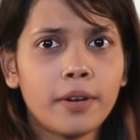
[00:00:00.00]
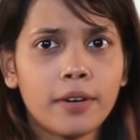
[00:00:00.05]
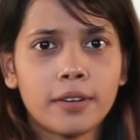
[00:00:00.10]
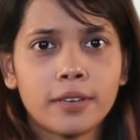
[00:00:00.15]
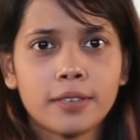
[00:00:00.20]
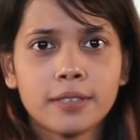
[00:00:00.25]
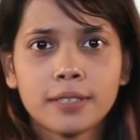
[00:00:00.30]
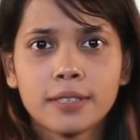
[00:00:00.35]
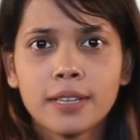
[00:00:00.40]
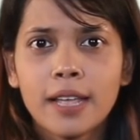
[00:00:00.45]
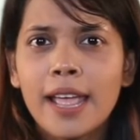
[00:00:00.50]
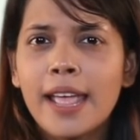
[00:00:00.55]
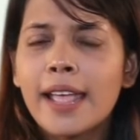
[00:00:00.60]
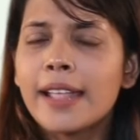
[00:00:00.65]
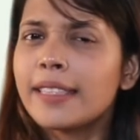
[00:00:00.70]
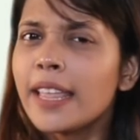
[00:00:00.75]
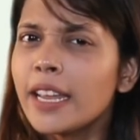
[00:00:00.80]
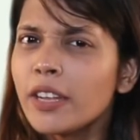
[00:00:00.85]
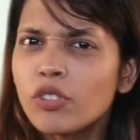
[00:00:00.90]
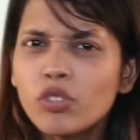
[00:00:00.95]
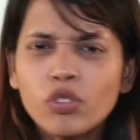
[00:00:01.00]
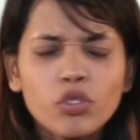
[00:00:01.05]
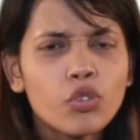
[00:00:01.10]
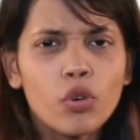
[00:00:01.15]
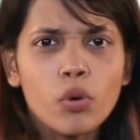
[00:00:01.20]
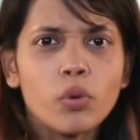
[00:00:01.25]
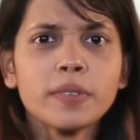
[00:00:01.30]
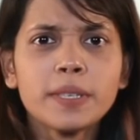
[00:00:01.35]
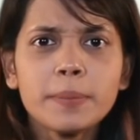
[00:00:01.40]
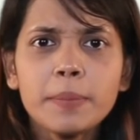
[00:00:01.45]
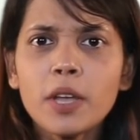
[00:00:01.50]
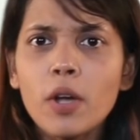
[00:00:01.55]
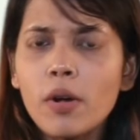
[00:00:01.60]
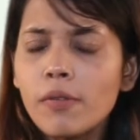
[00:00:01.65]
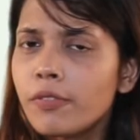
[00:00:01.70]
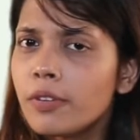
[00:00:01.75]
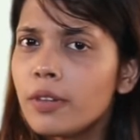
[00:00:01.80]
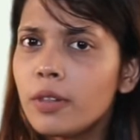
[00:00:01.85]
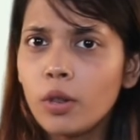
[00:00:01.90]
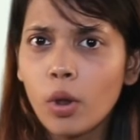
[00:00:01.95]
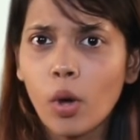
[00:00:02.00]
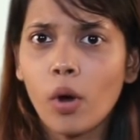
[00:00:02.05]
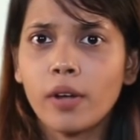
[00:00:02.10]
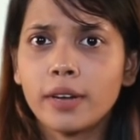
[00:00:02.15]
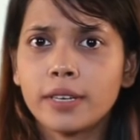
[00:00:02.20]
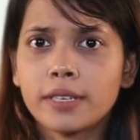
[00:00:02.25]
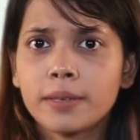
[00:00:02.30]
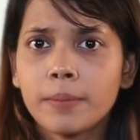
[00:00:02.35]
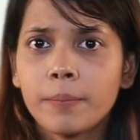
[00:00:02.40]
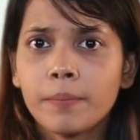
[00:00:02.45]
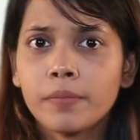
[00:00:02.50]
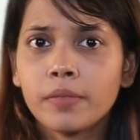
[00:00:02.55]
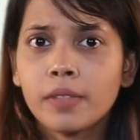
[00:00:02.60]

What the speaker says: mirrors that throws me off a lot.